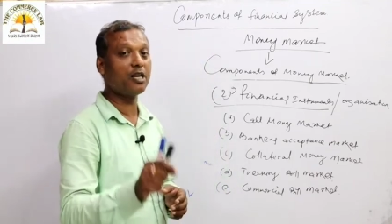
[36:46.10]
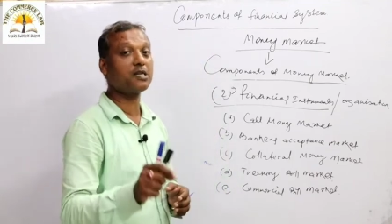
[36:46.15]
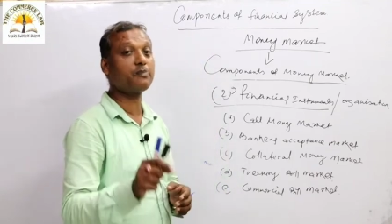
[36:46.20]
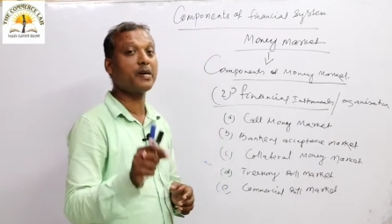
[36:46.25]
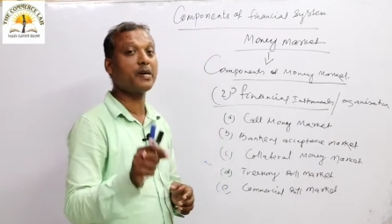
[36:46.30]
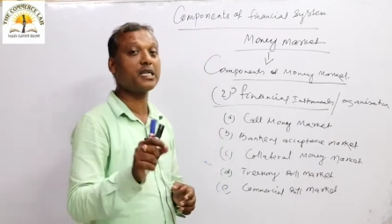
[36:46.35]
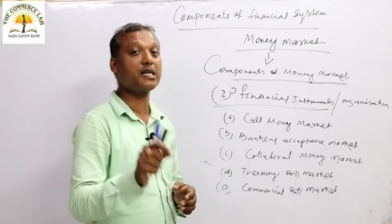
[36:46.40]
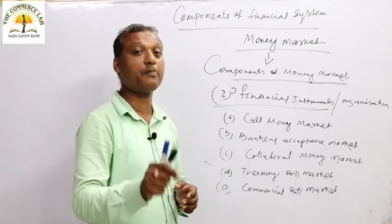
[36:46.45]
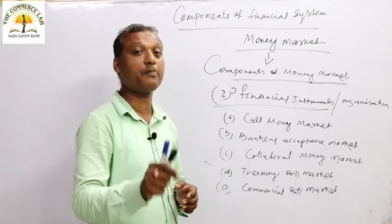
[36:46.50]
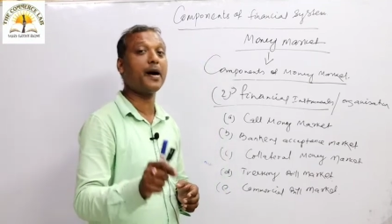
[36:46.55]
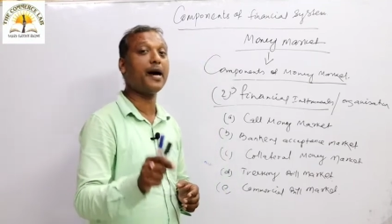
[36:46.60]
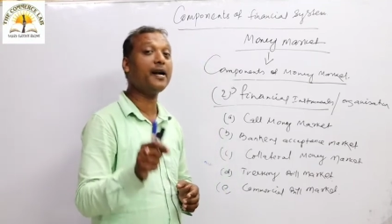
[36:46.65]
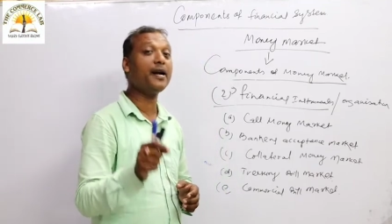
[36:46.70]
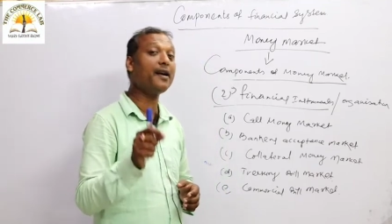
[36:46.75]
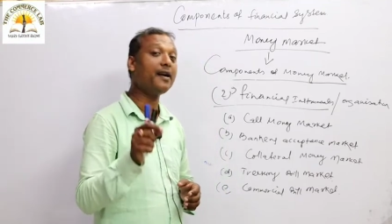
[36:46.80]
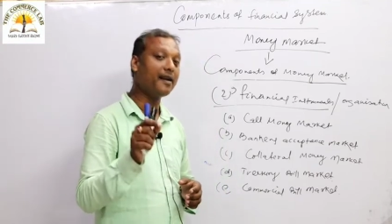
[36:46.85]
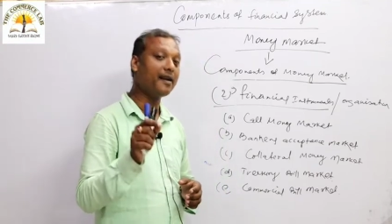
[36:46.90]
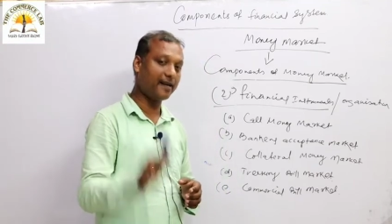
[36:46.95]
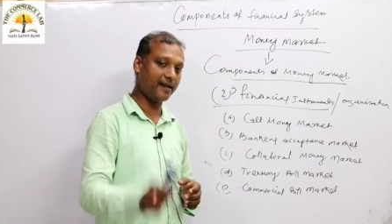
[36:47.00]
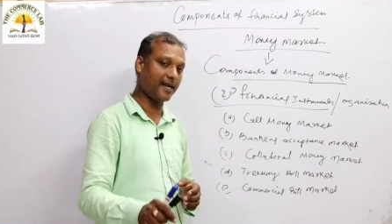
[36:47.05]
on a
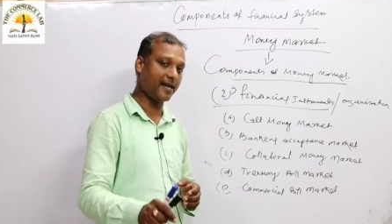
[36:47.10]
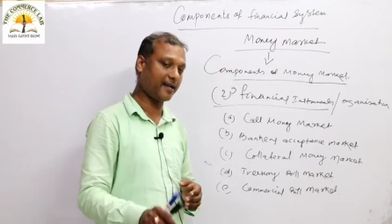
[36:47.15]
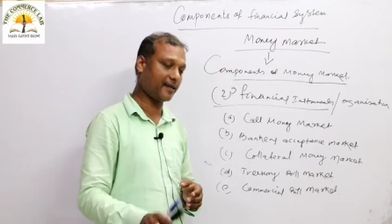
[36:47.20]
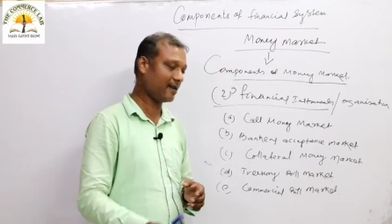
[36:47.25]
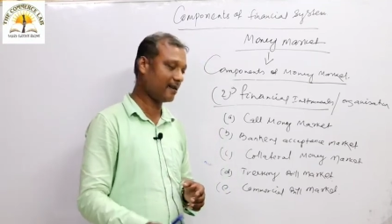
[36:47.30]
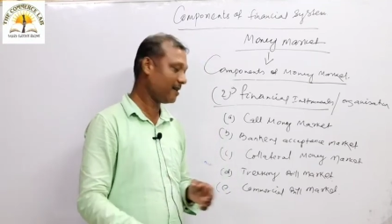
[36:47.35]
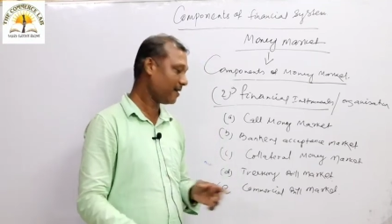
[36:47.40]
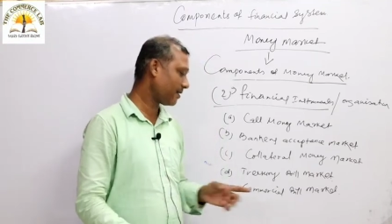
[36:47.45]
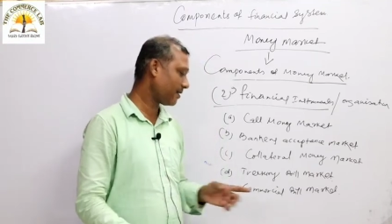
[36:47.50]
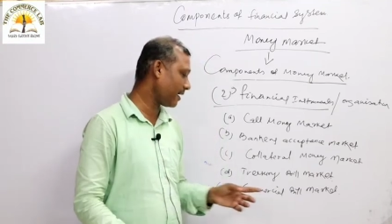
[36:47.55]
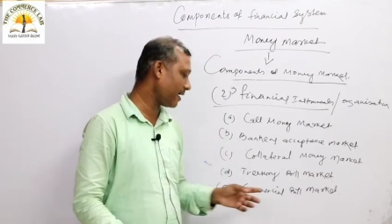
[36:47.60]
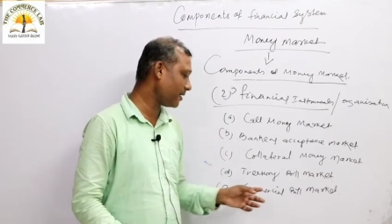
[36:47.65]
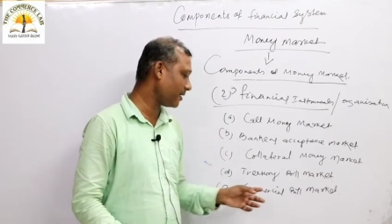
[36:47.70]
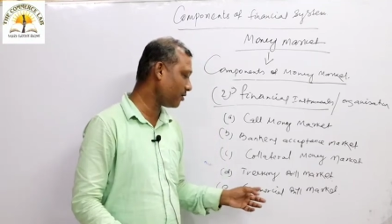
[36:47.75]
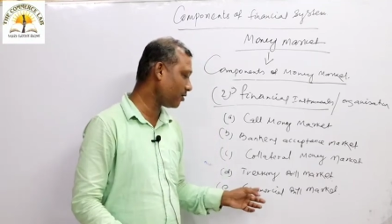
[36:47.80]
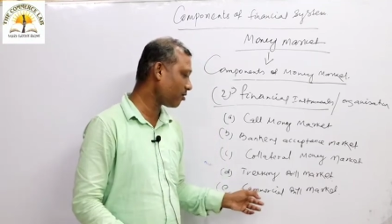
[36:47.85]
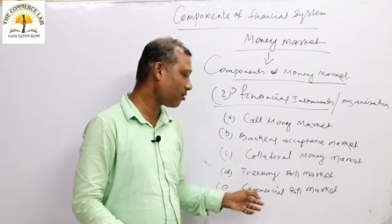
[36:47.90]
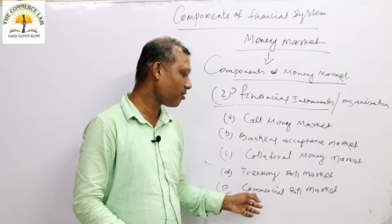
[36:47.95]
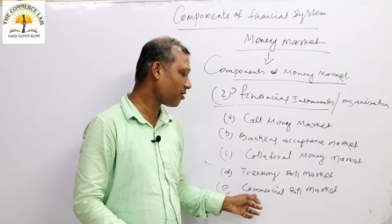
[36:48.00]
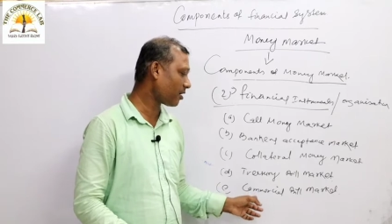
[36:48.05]
specified date. That
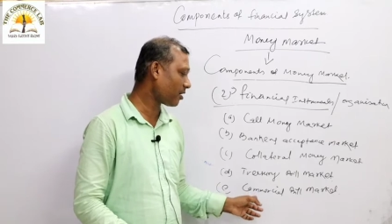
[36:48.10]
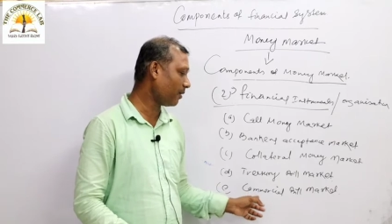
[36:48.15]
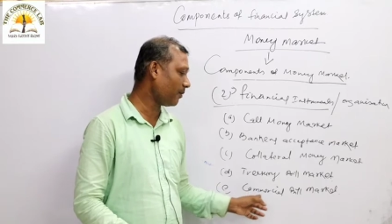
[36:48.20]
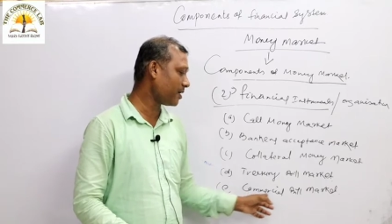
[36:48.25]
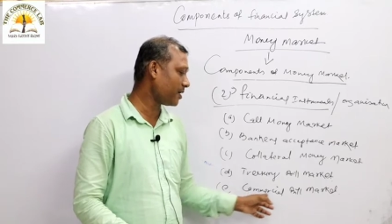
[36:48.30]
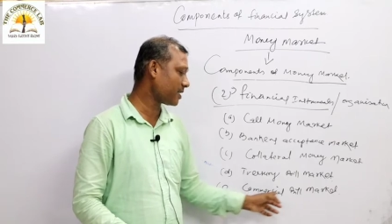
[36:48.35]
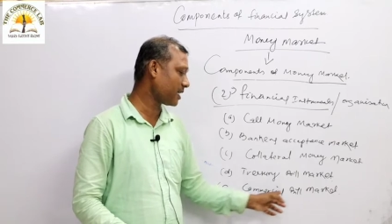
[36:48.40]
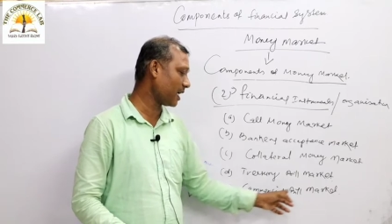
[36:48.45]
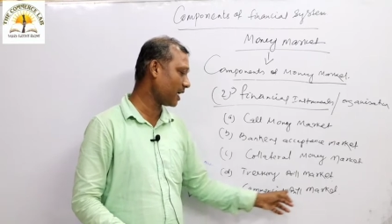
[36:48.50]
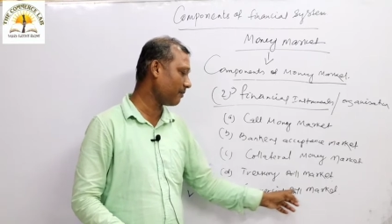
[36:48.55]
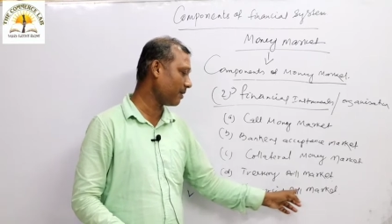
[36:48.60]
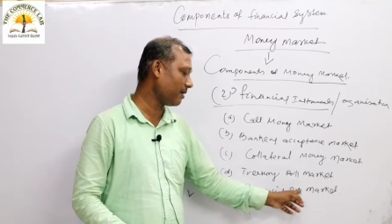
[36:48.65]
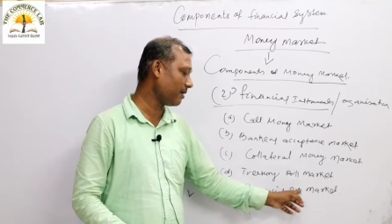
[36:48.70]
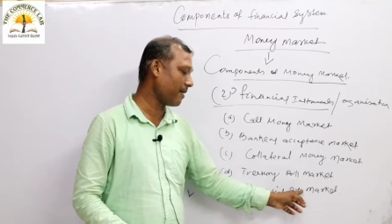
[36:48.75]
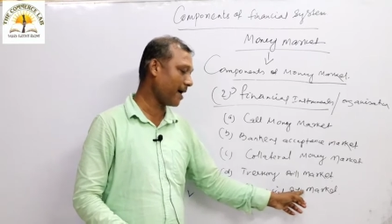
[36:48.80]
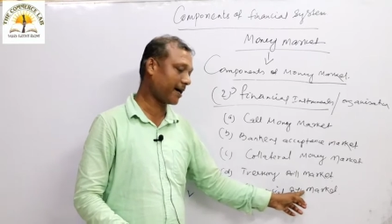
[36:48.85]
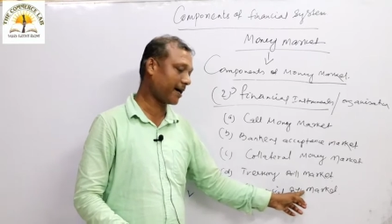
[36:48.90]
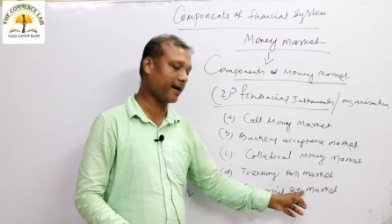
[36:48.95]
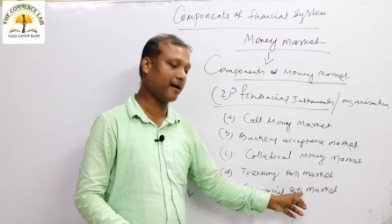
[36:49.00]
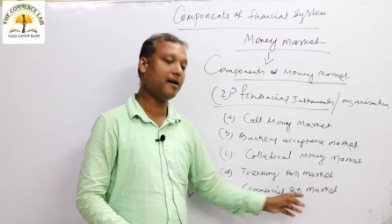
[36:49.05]
is your commercial
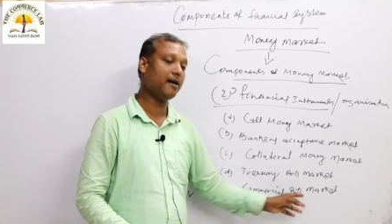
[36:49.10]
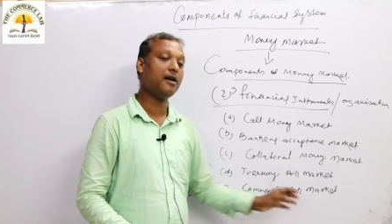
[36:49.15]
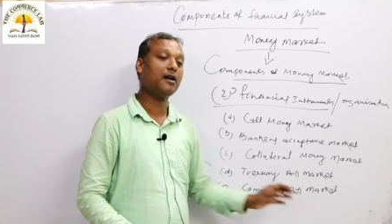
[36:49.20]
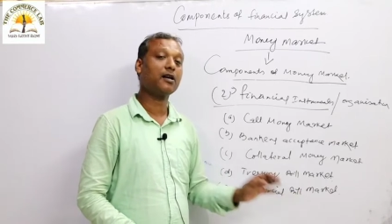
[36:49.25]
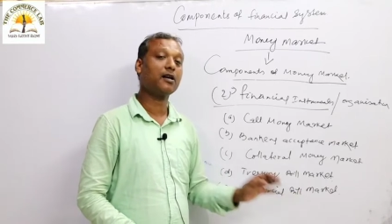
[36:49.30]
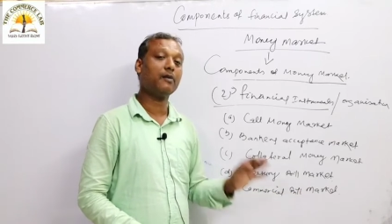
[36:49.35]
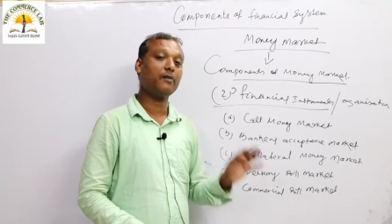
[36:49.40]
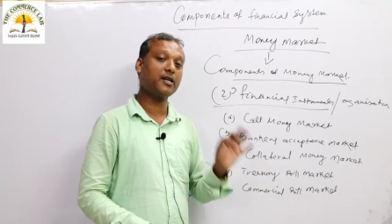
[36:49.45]
bill market.